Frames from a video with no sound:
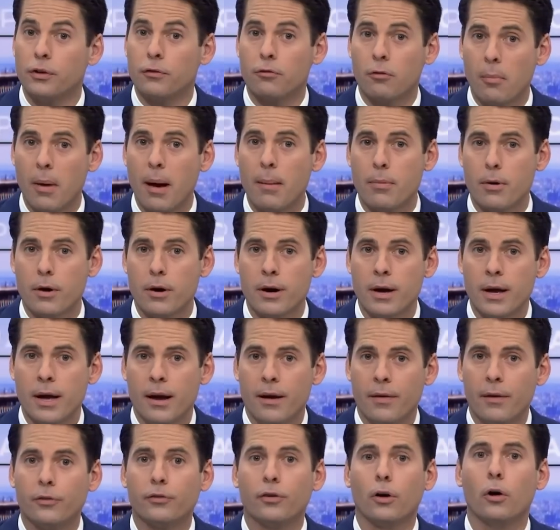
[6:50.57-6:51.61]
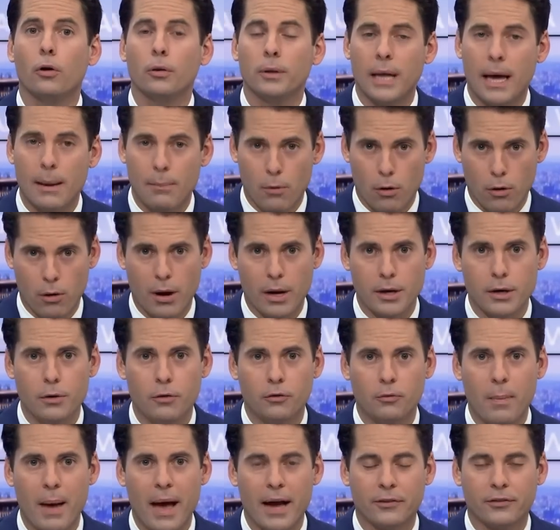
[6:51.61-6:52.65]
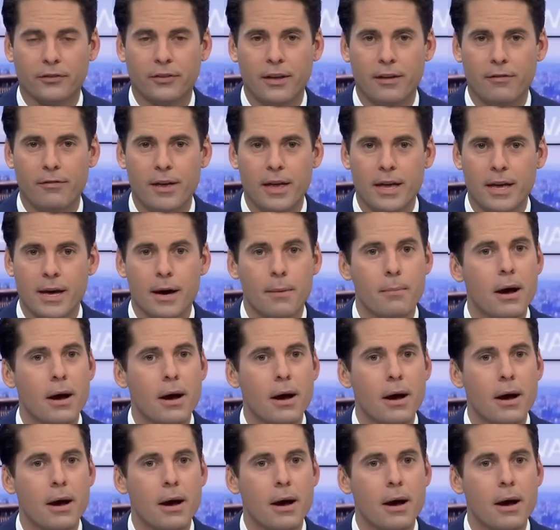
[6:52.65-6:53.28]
And remember, there's a whole lot more on Newsmax TV,